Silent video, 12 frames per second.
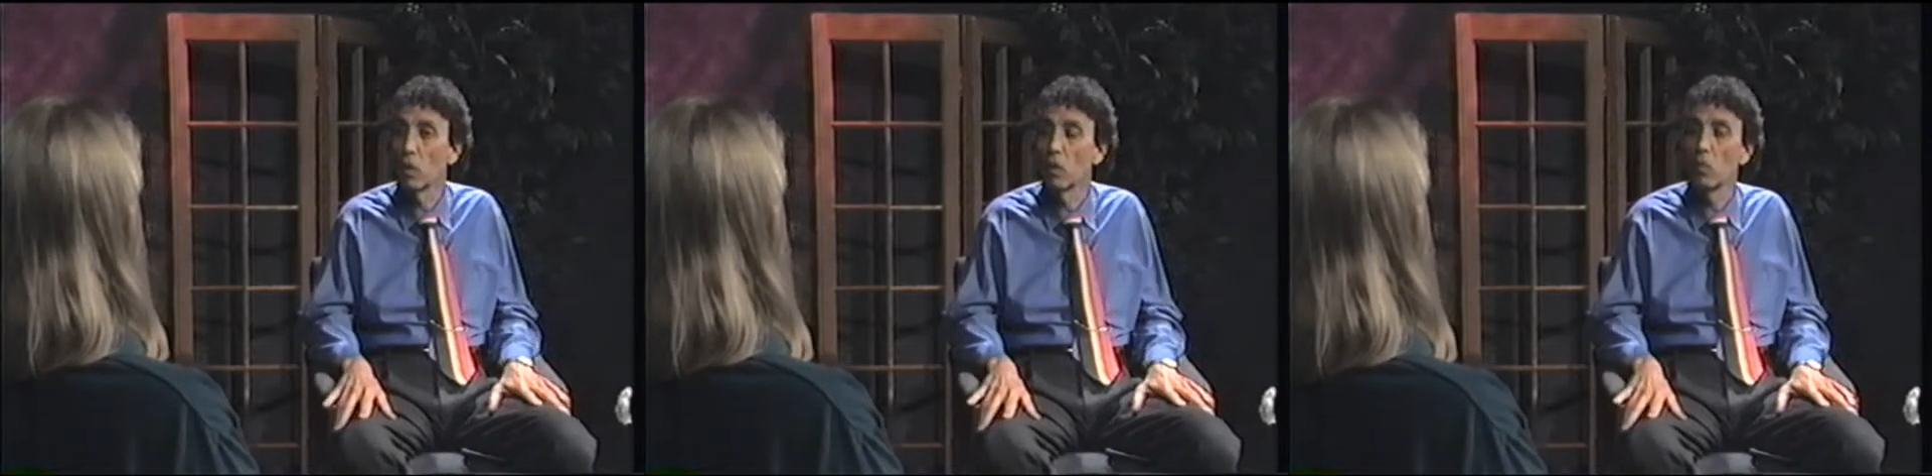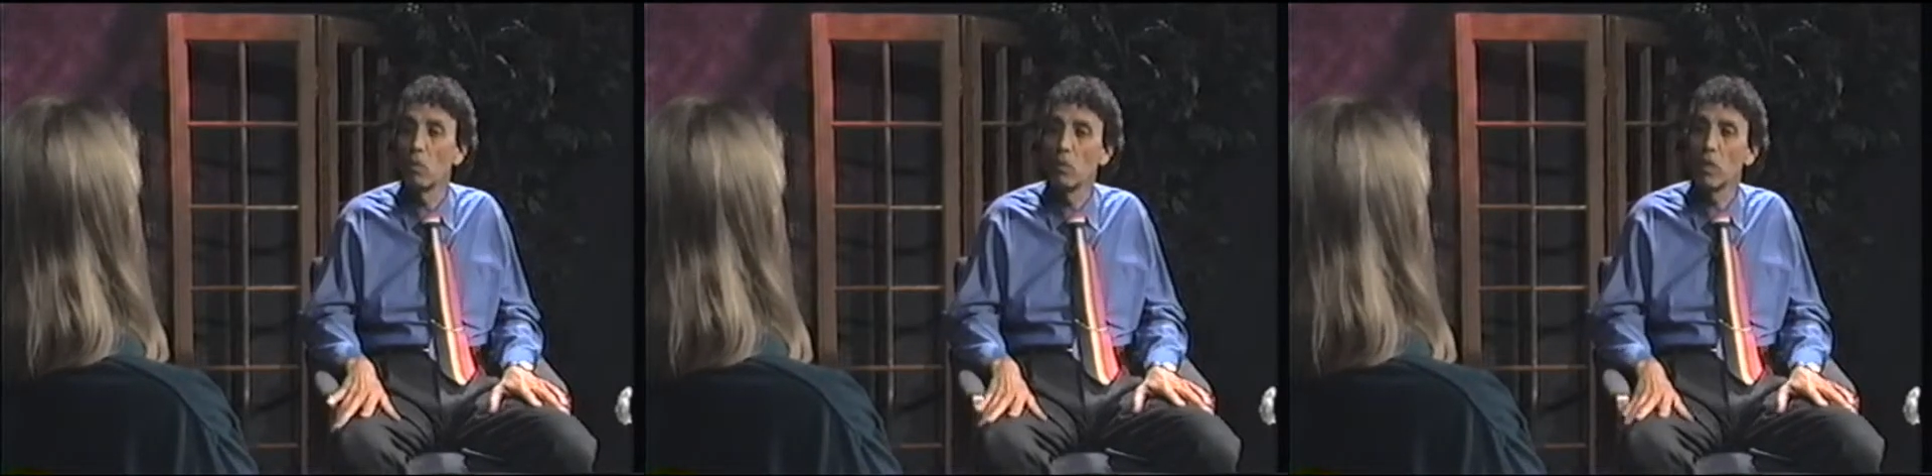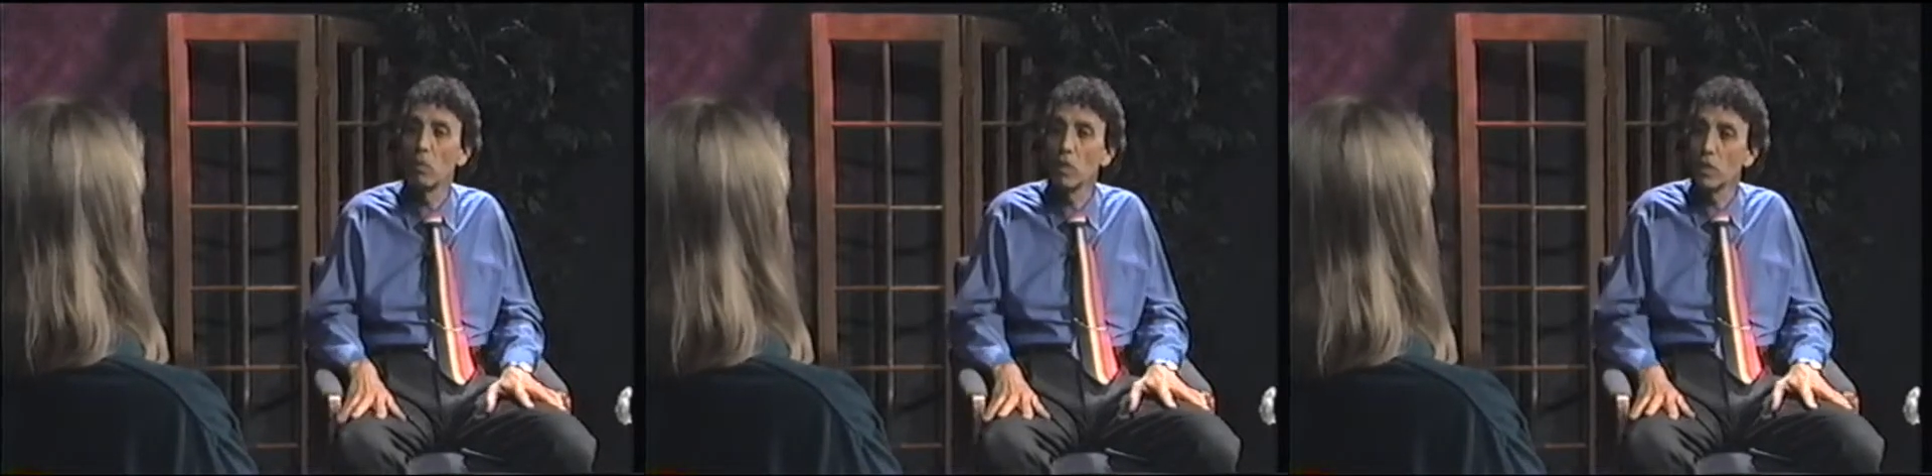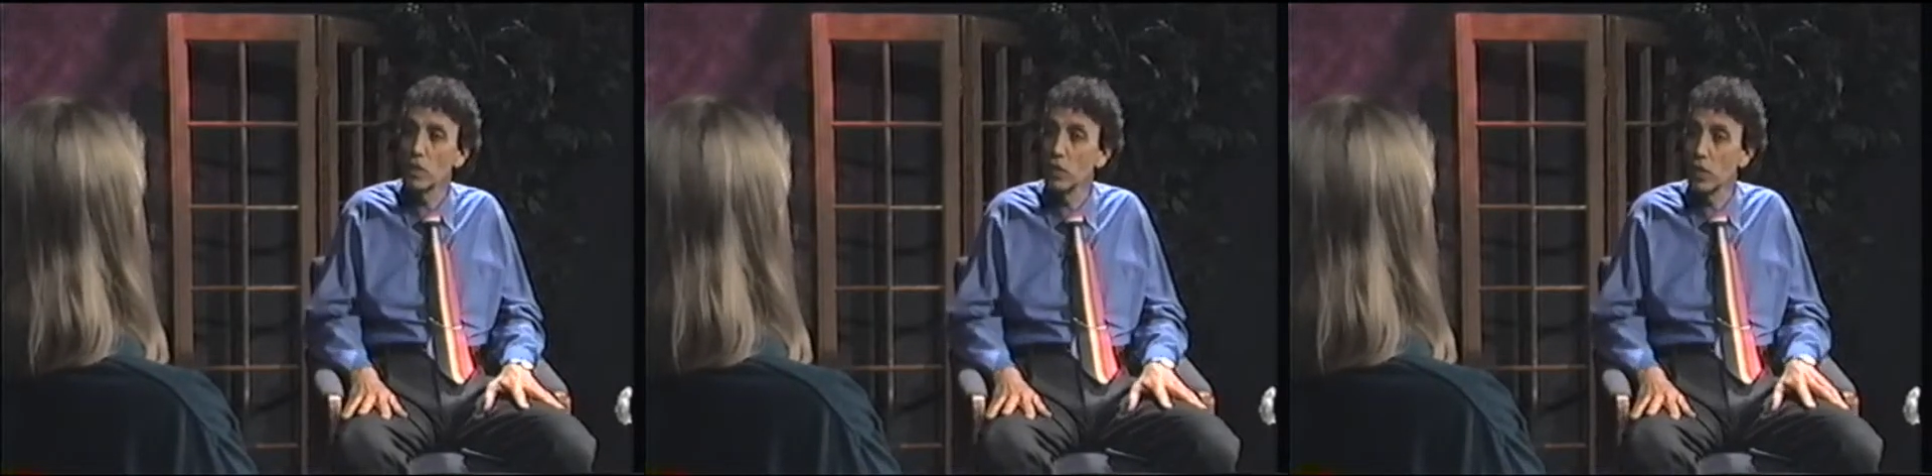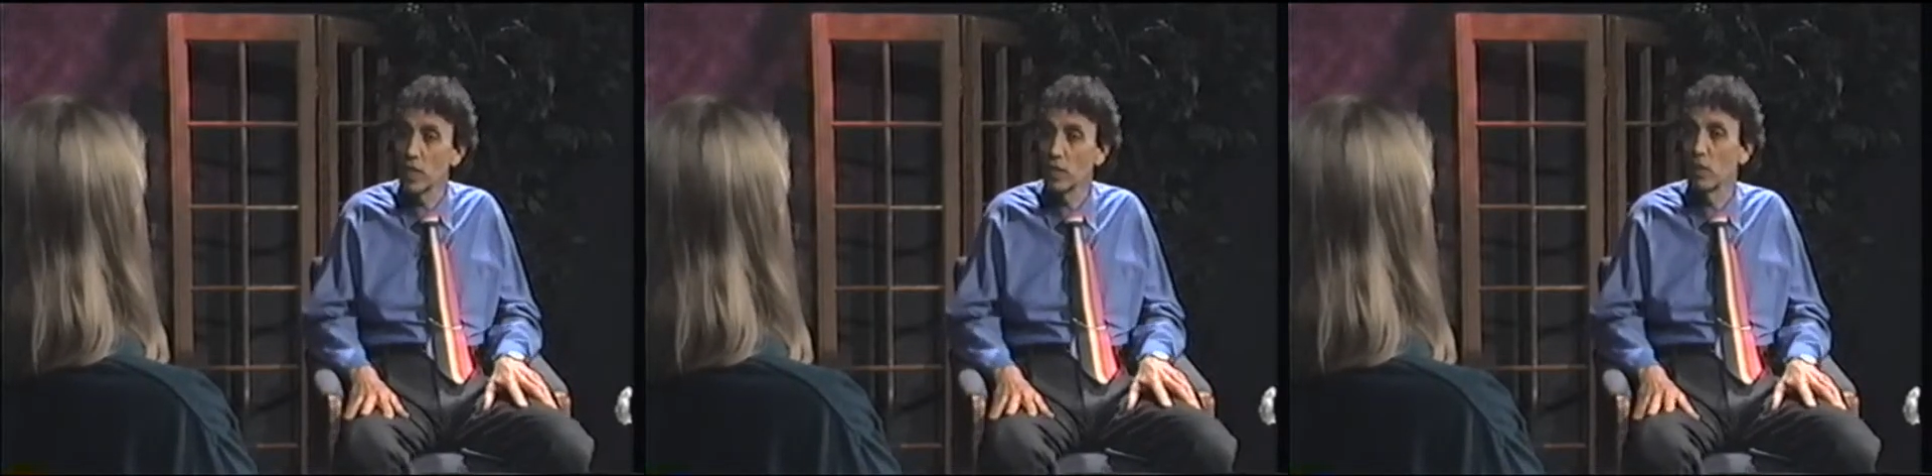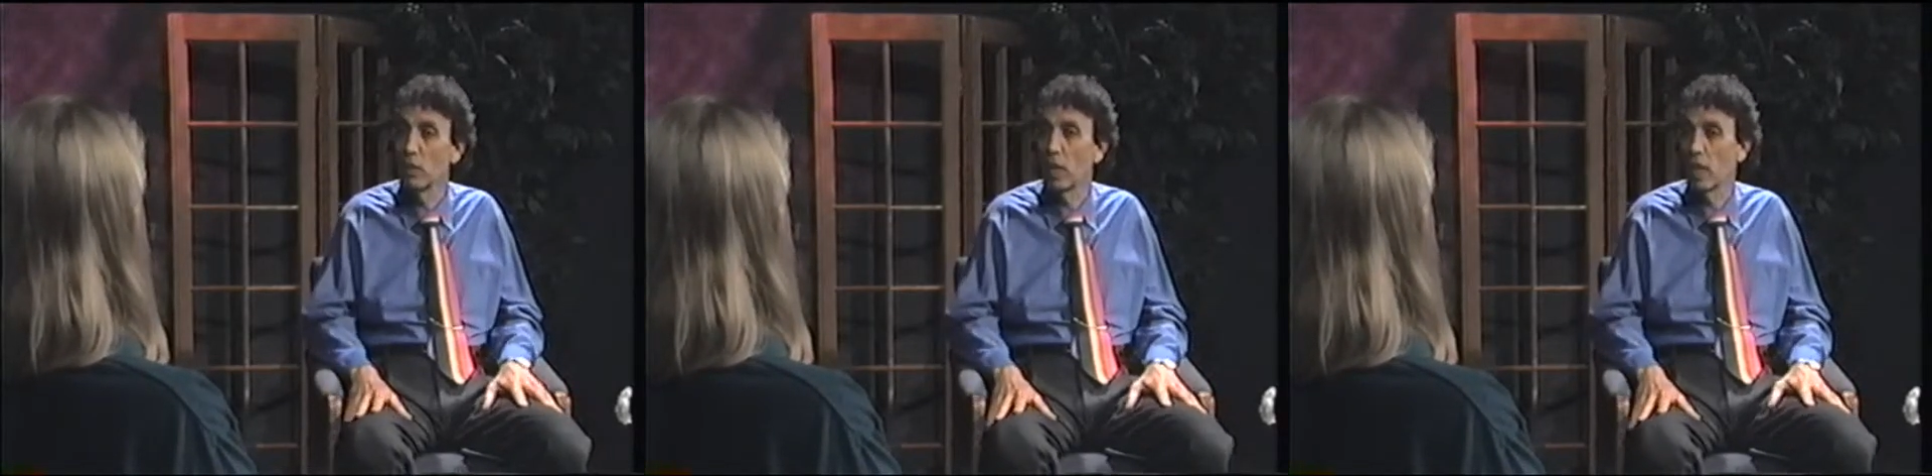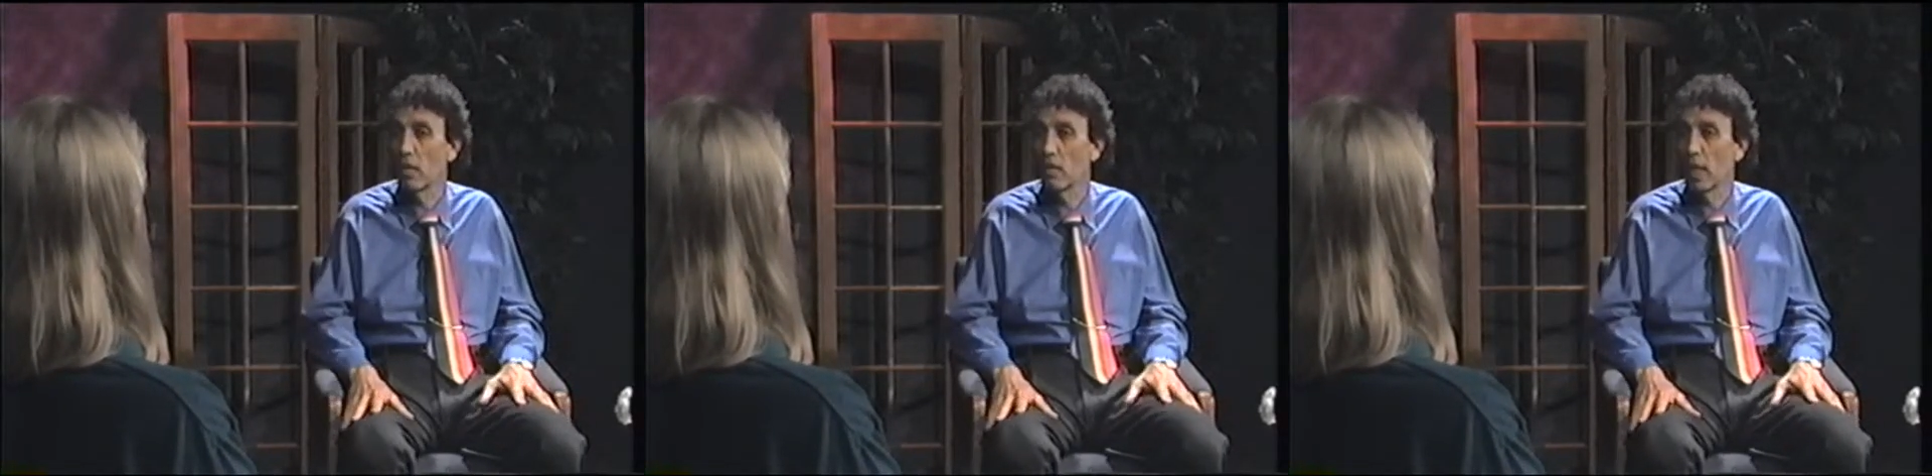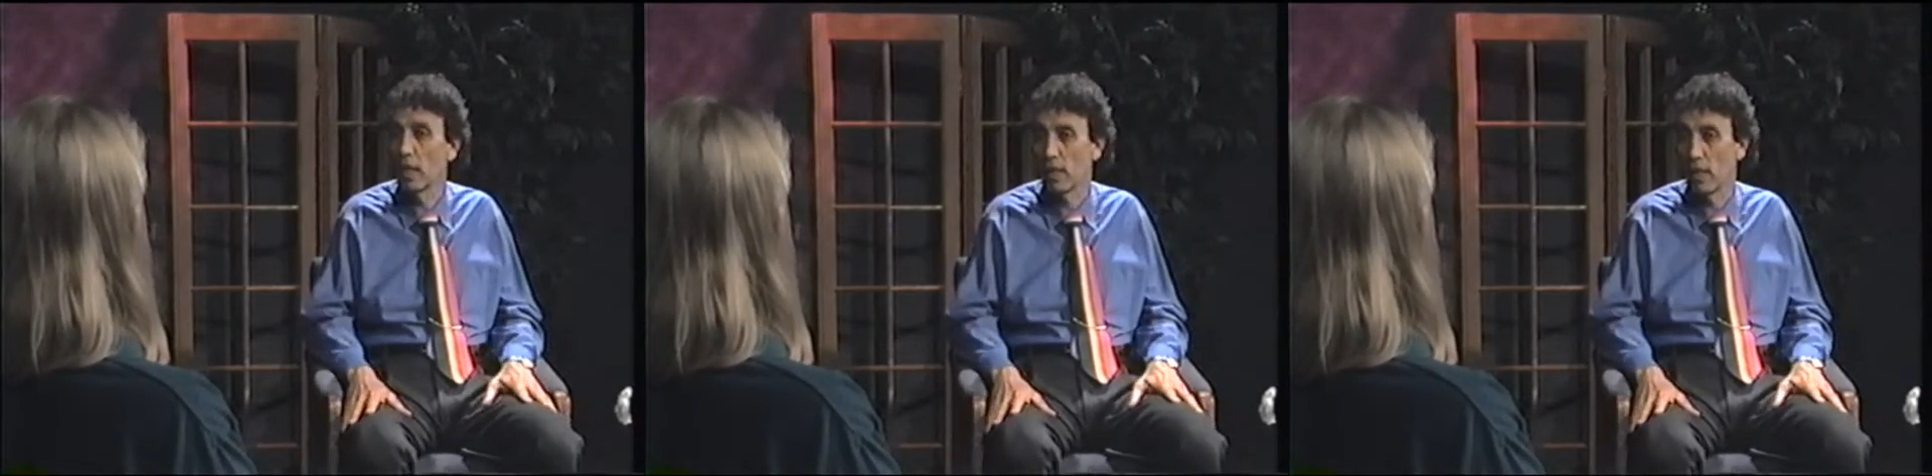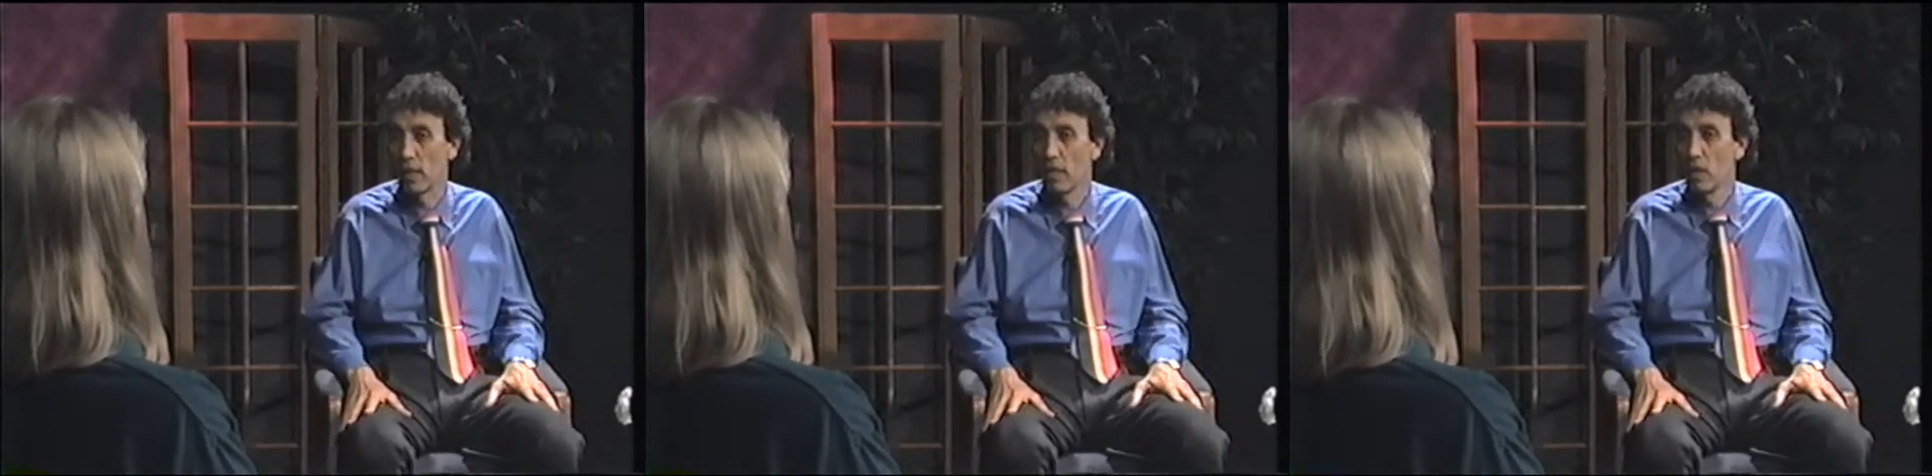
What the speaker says: or what do you suggest them when they come in like that?